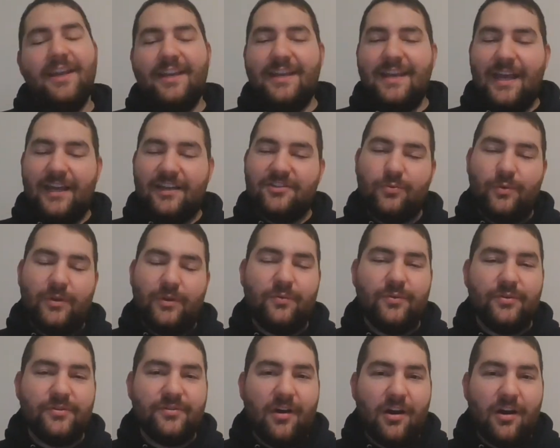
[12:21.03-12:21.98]
Next week,
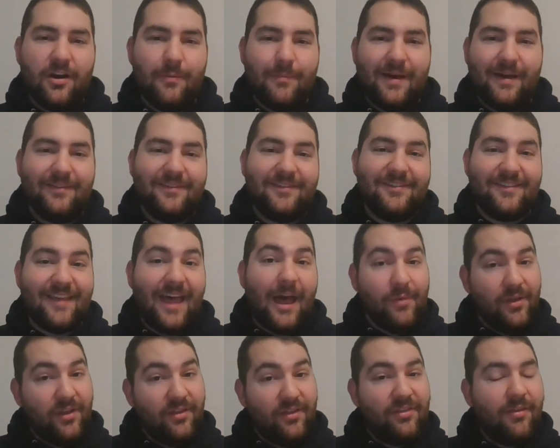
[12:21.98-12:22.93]
we'll talk about
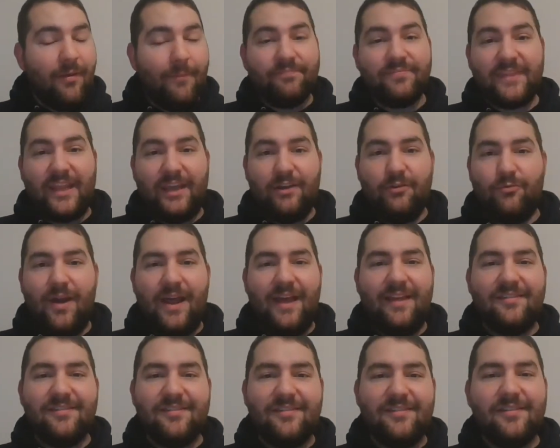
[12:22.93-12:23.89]
Sabbath and
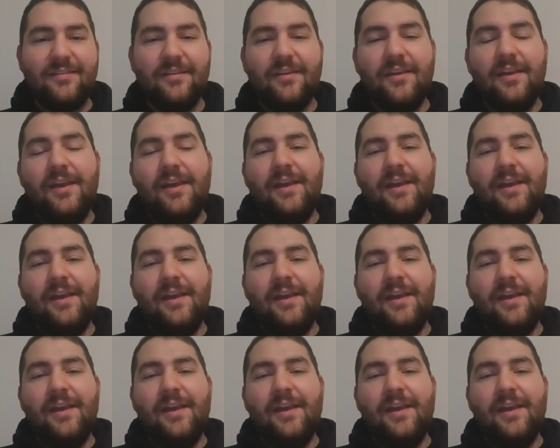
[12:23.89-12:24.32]
rest.